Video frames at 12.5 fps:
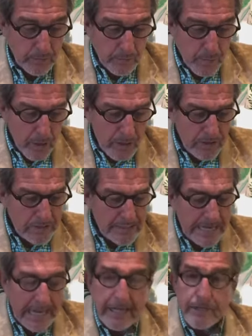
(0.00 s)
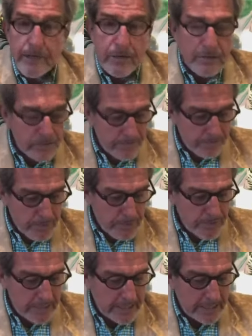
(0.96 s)
The words, like notes of
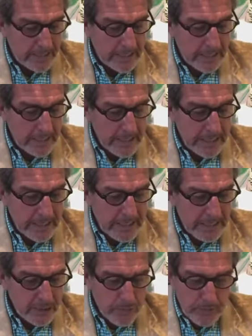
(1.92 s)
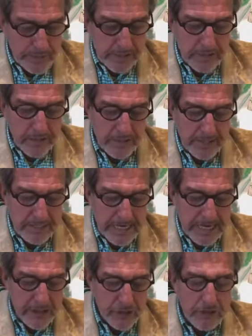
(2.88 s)
music, each with its
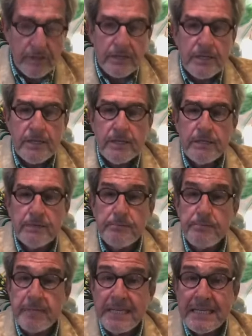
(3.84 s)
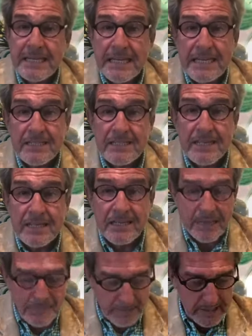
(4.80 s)
connotation, meaning, and
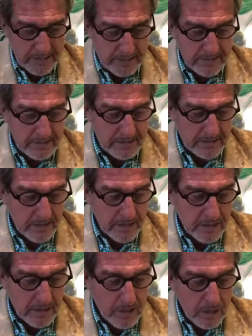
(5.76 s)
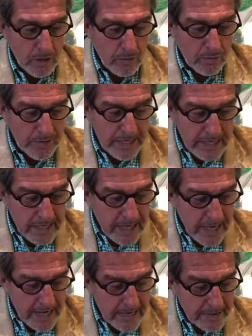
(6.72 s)
significance, within
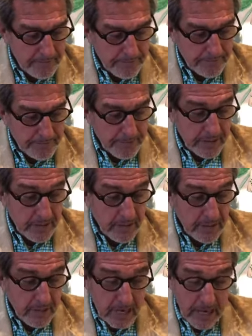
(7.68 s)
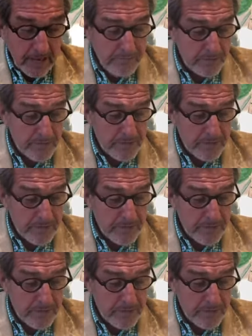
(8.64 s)
a line. A